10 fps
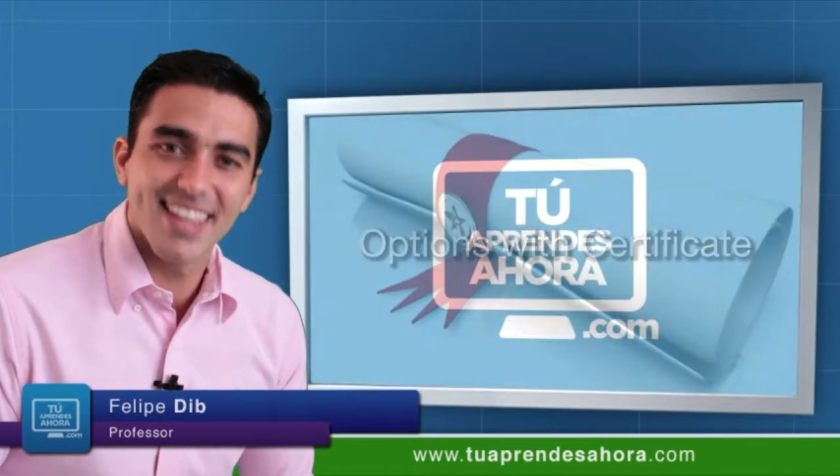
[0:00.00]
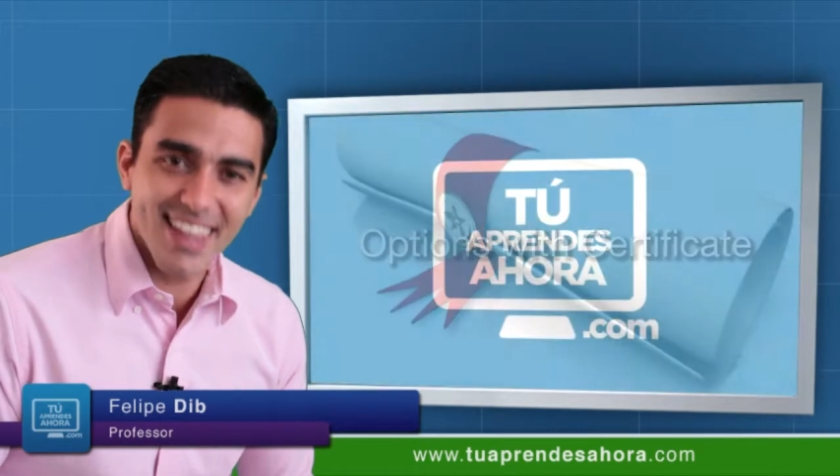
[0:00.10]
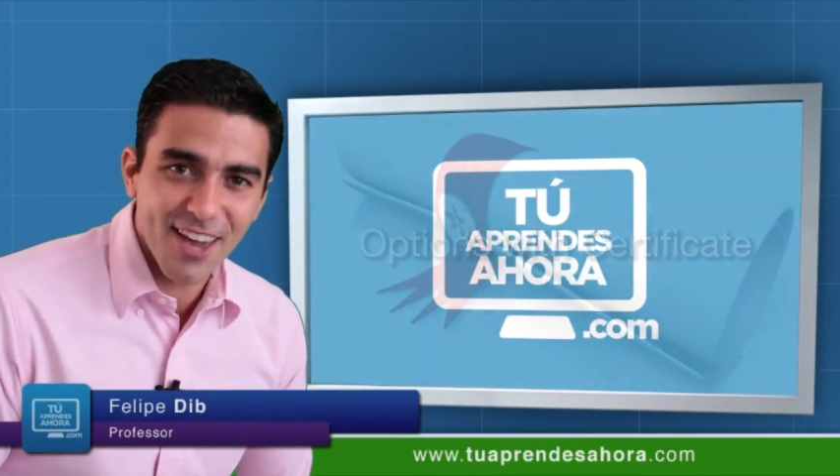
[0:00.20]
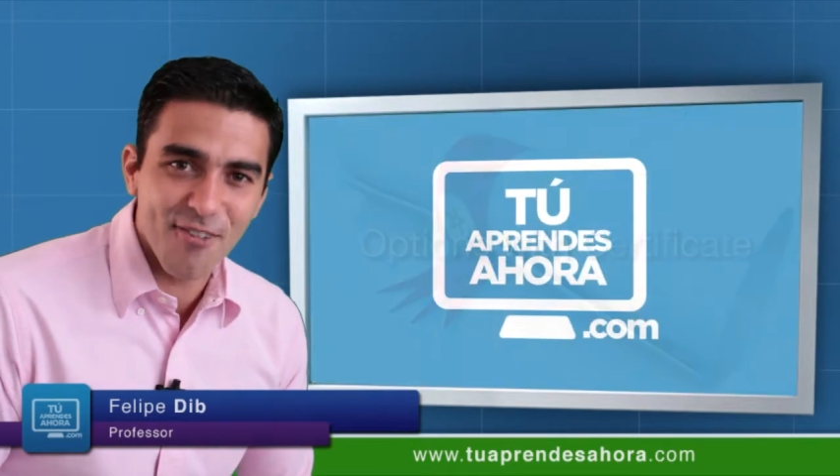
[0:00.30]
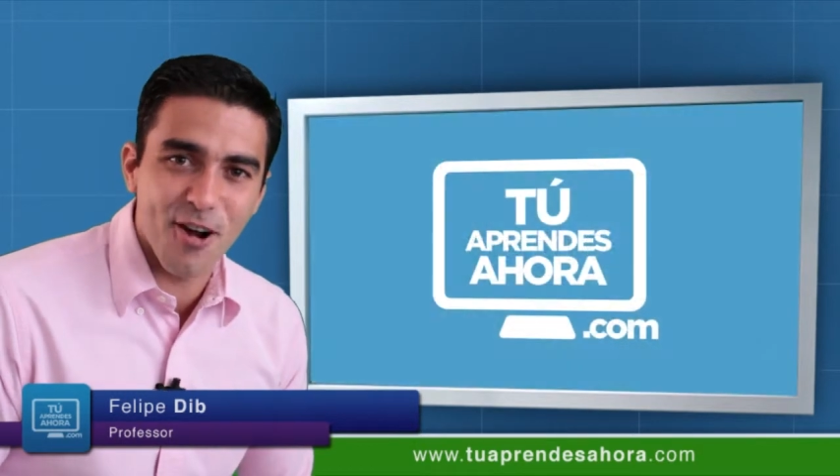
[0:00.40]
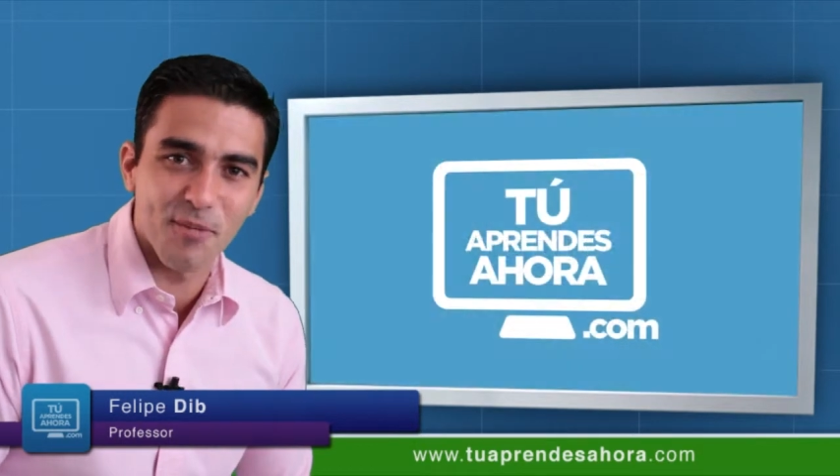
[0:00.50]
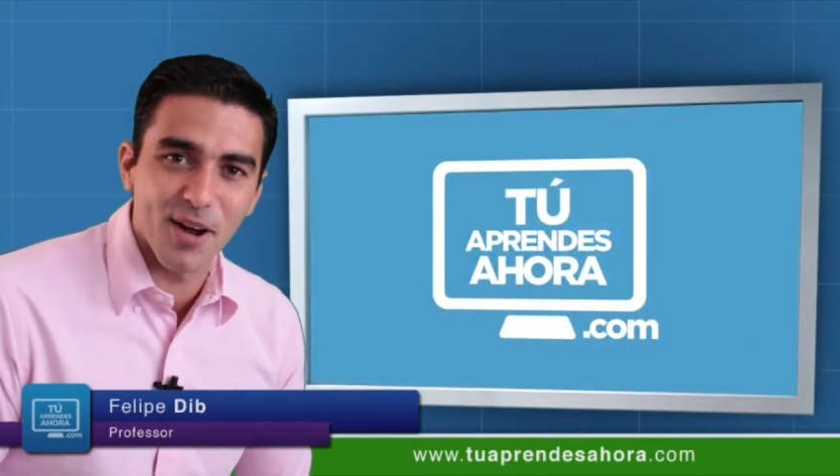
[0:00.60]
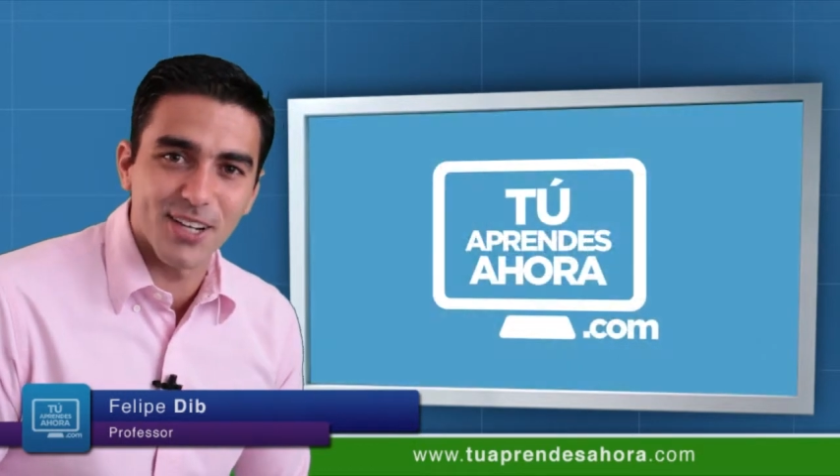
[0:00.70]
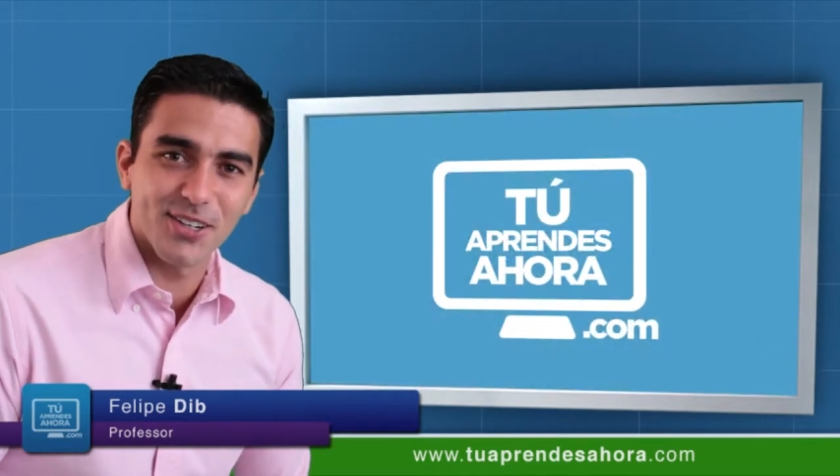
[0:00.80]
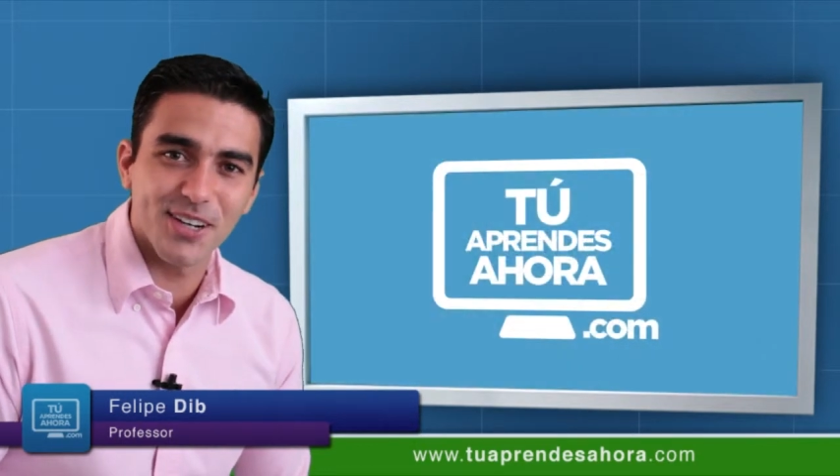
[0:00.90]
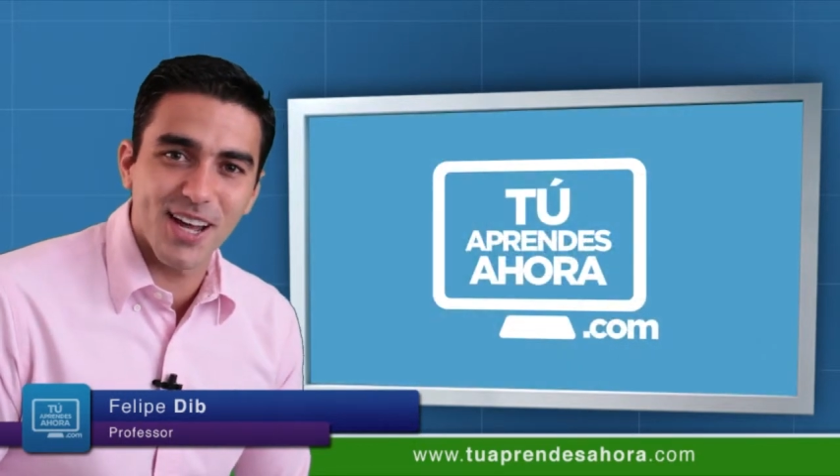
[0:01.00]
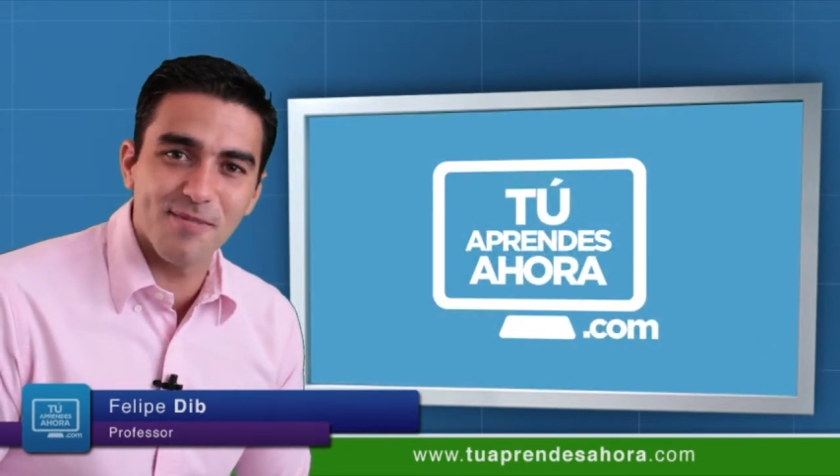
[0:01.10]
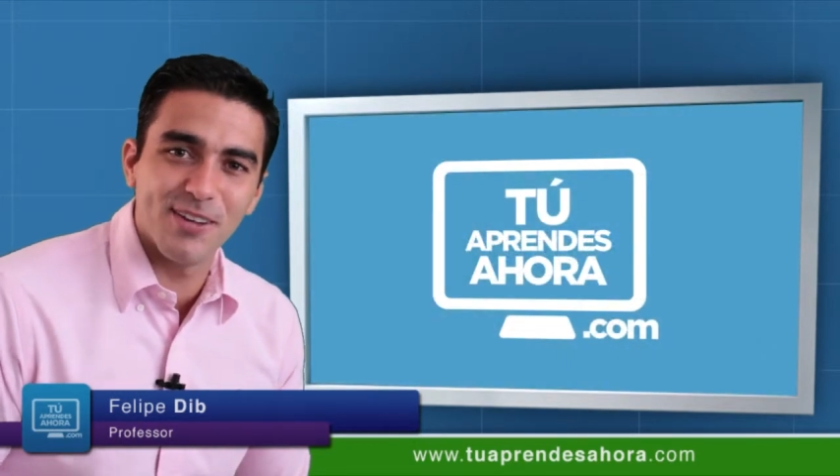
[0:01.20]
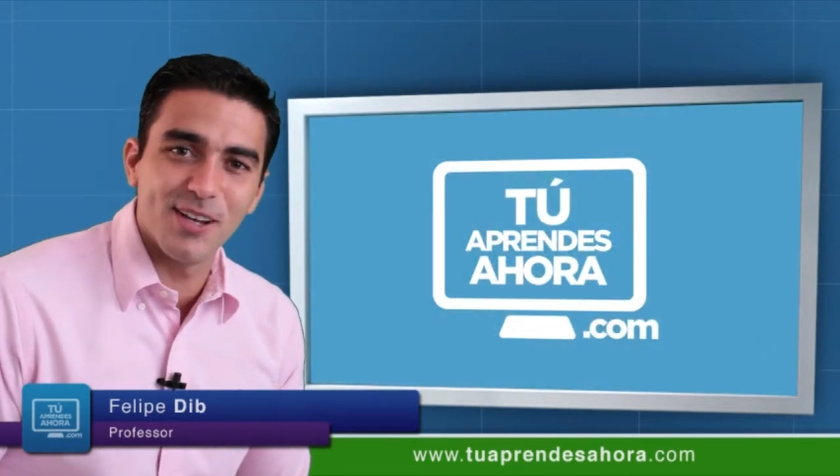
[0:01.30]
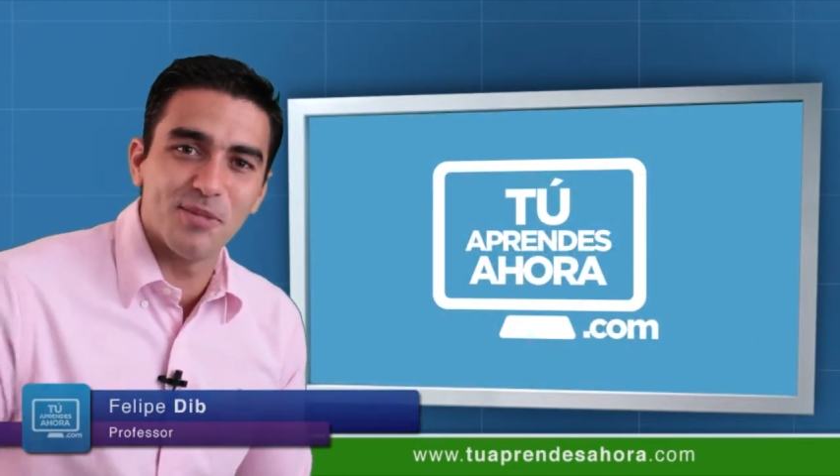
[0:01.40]
Thank you very much.
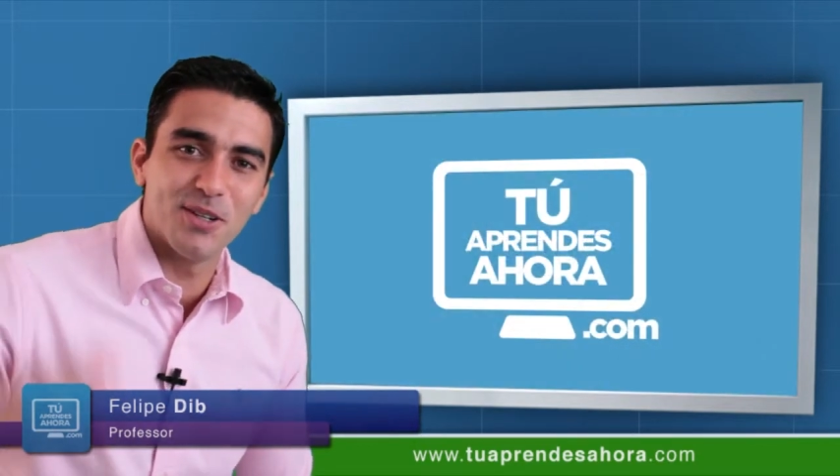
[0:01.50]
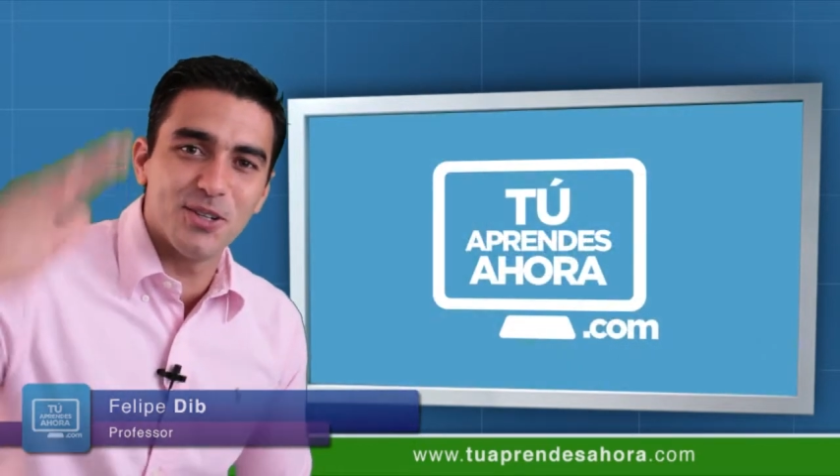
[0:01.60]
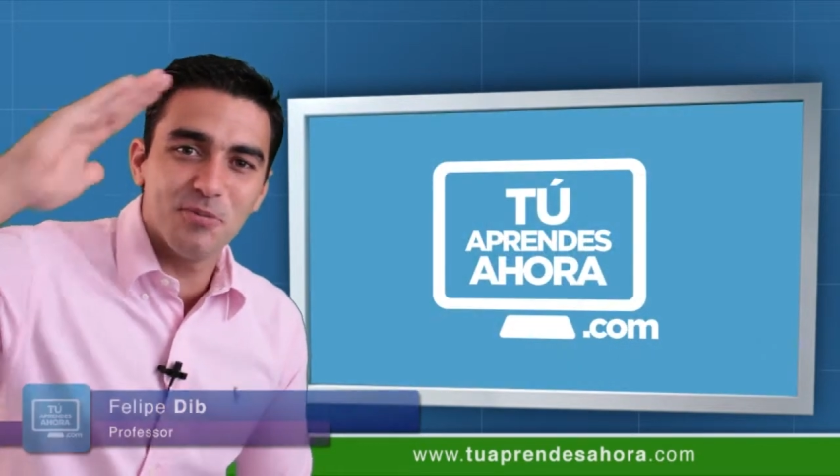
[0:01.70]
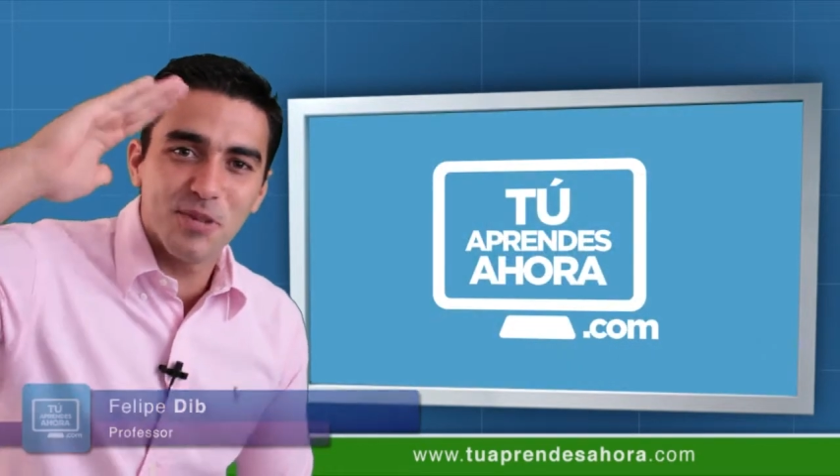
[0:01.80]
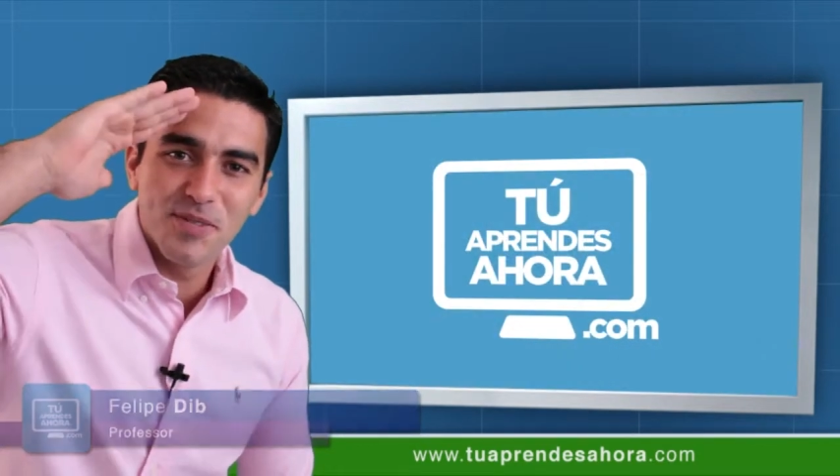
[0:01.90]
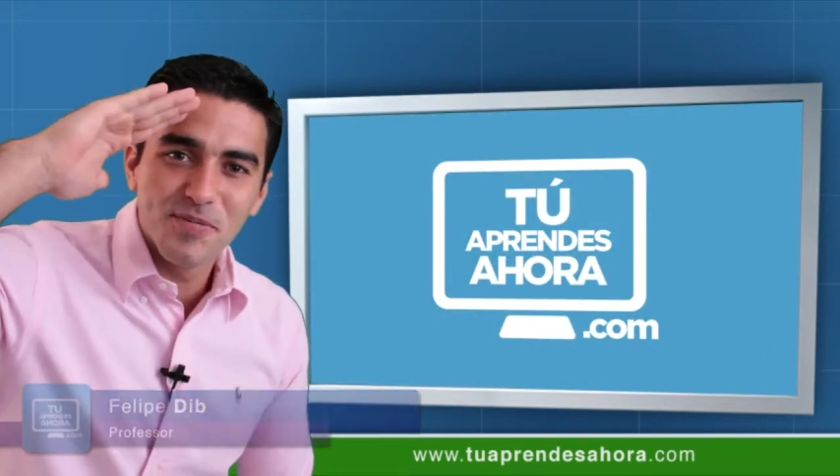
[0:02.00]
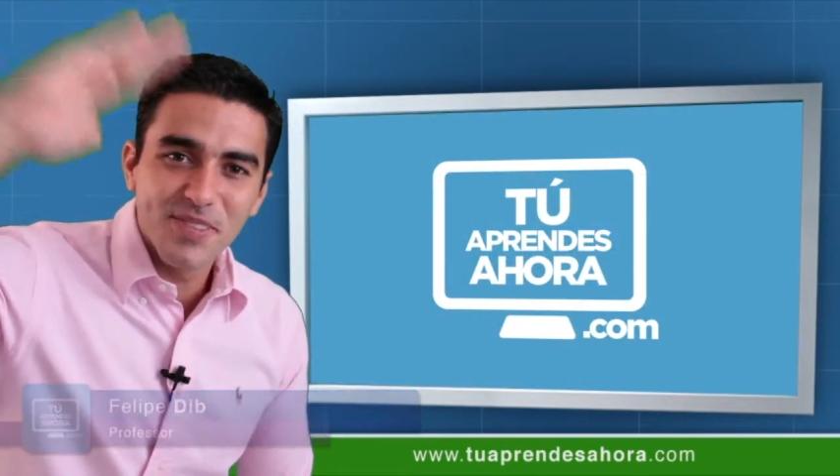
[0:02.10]
I'm Felipe Gibi.